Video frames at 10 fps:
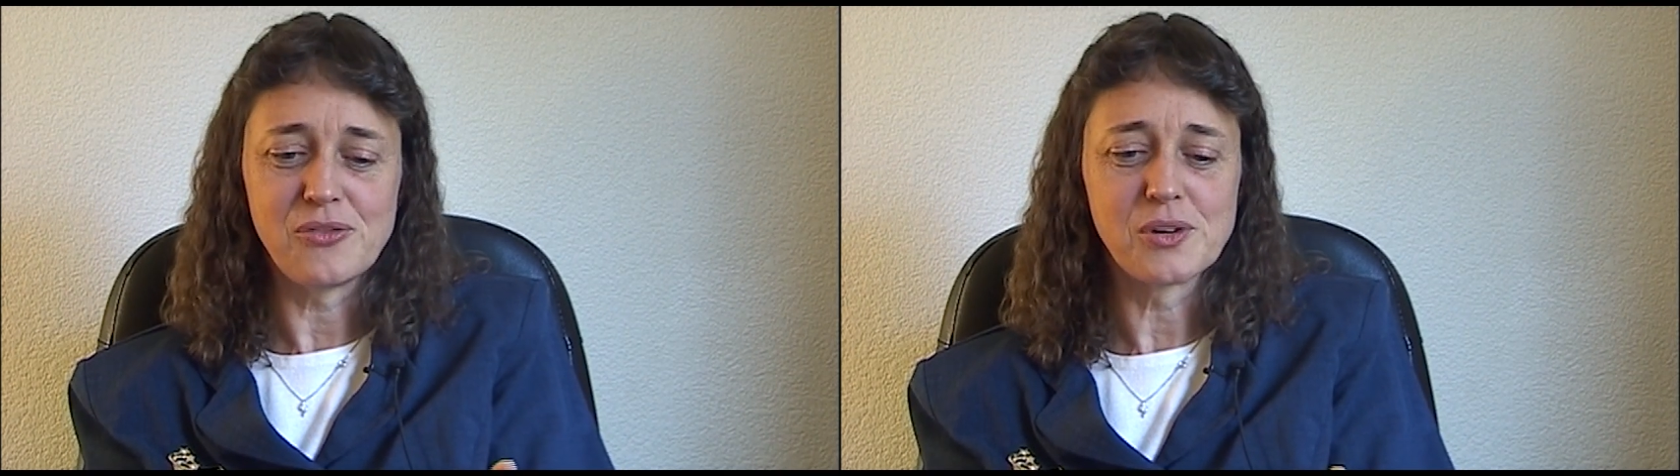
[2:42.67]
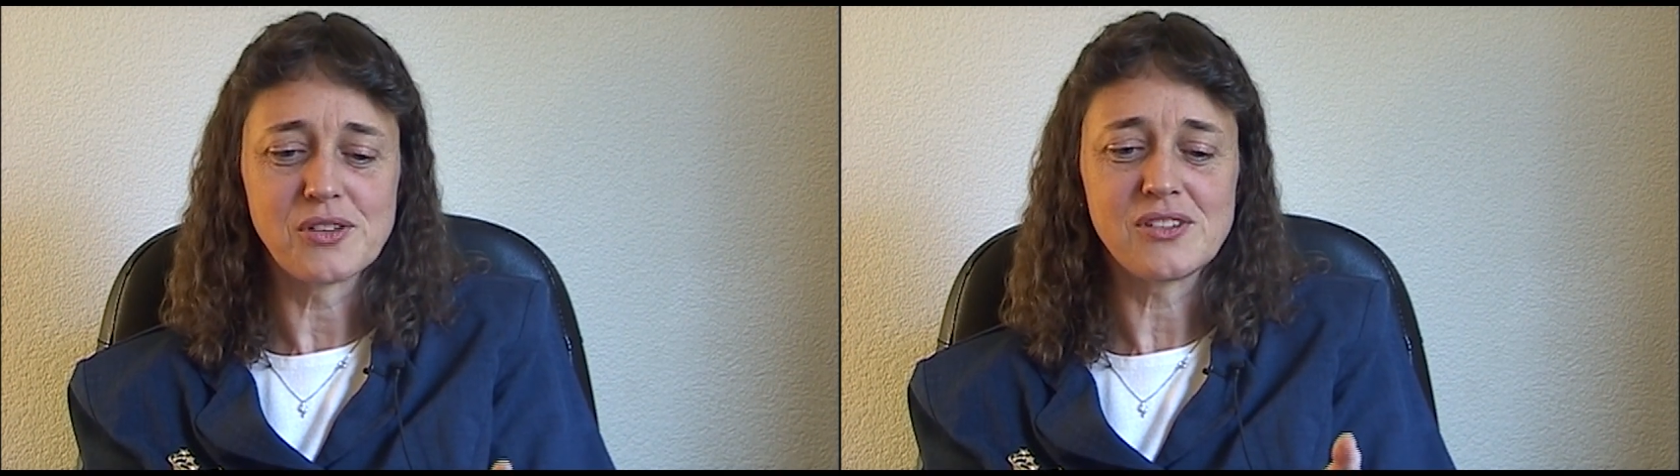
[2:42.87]

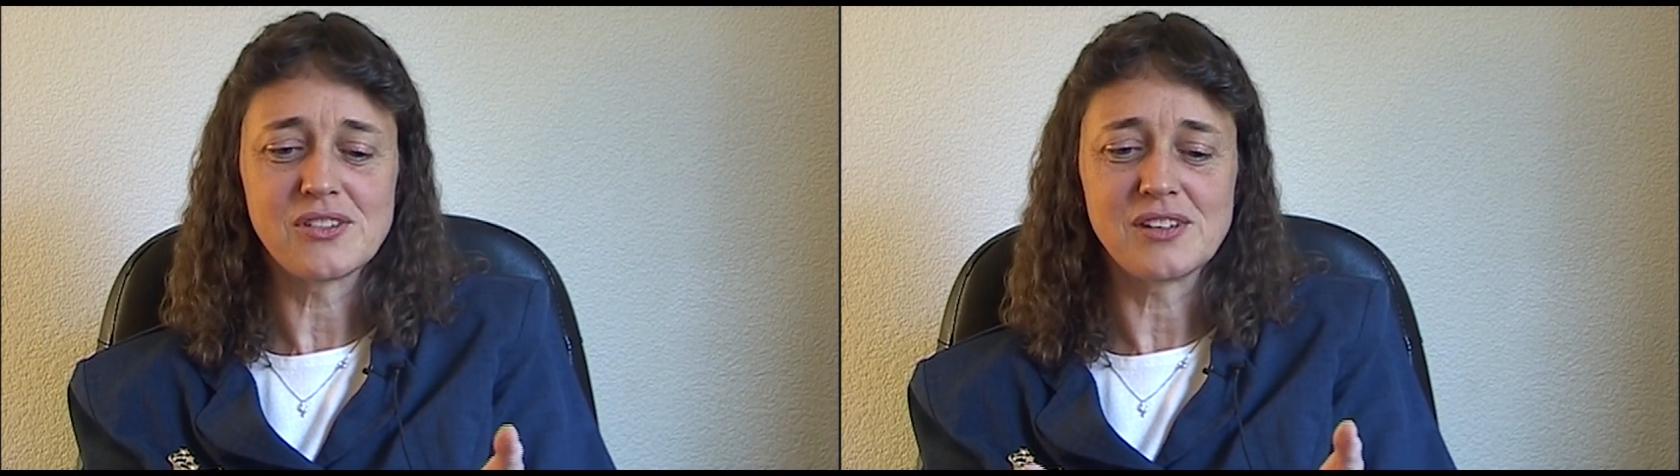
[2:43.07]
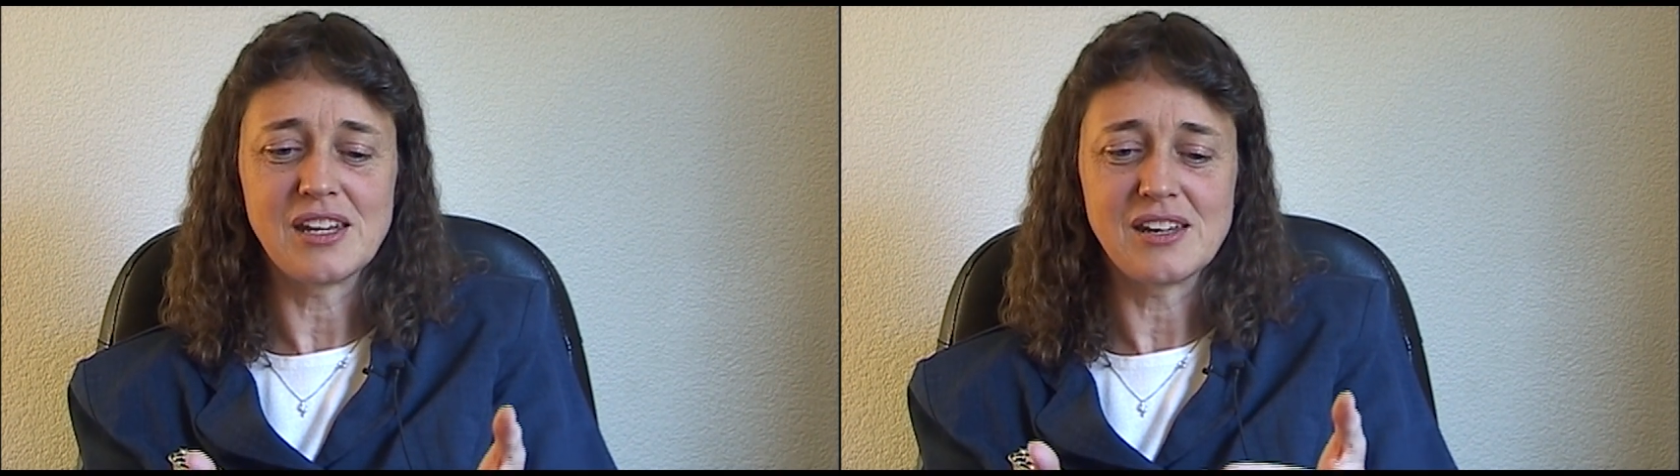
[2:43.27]

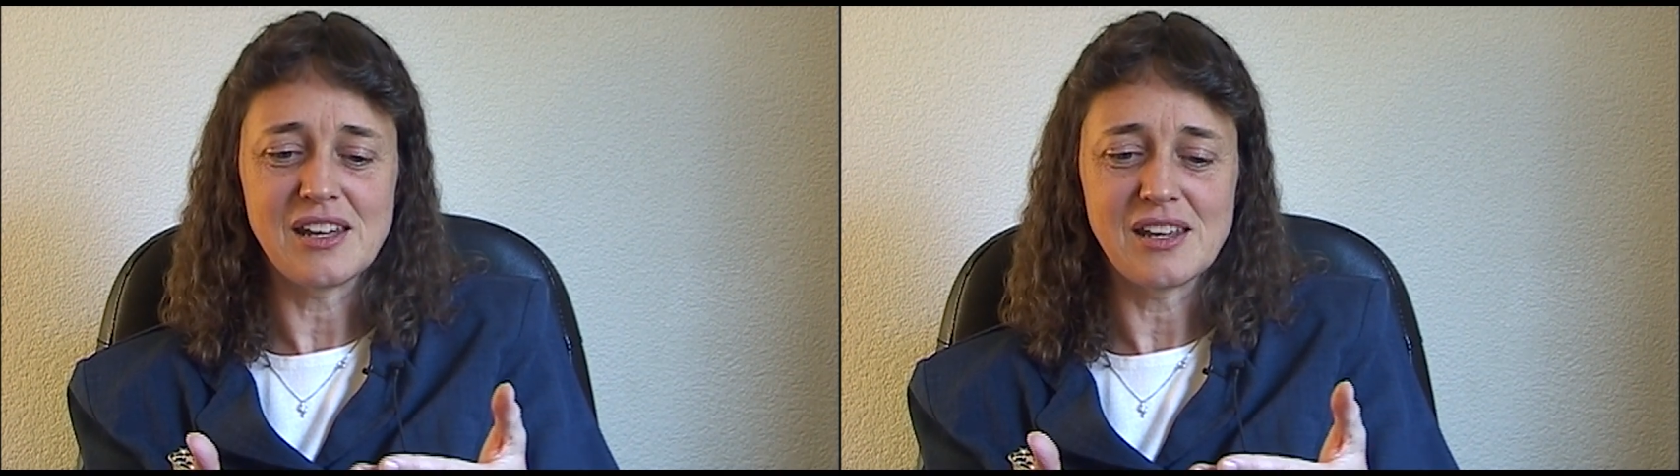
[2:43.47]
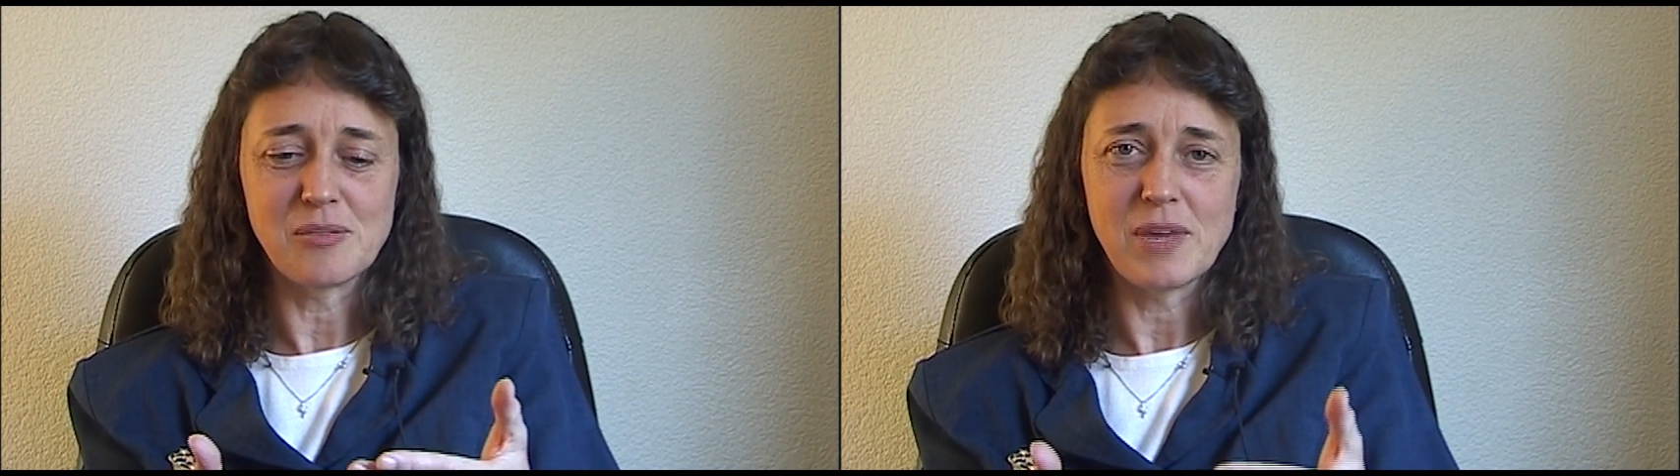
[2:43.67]
forces
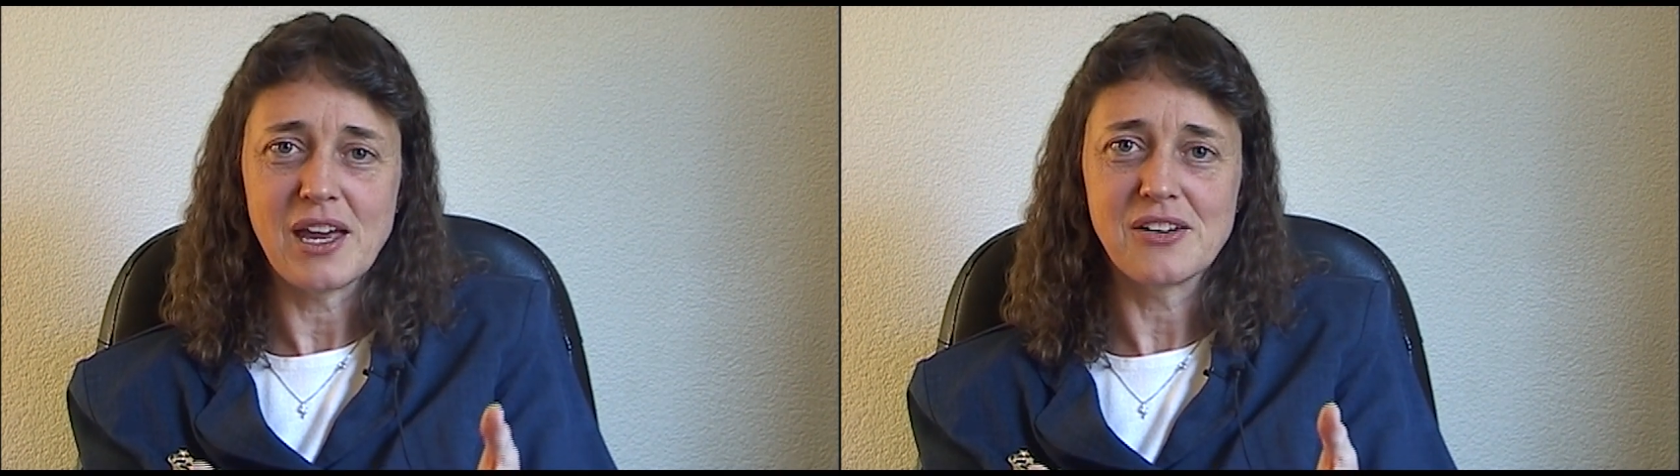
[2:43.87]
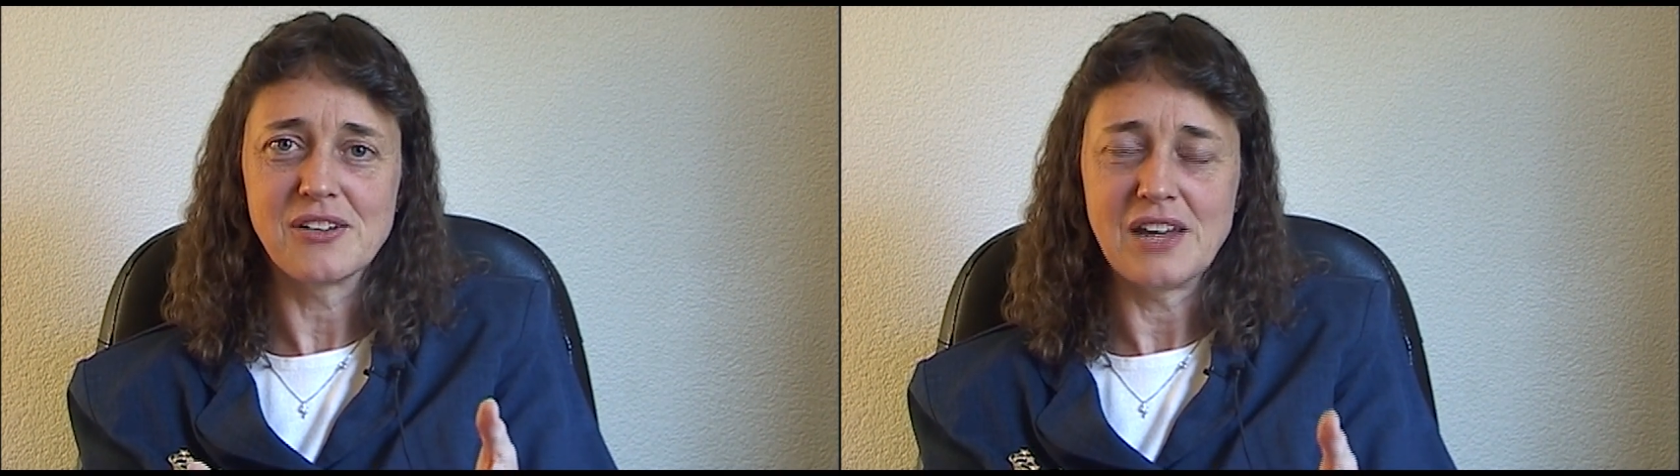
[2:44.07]
and matter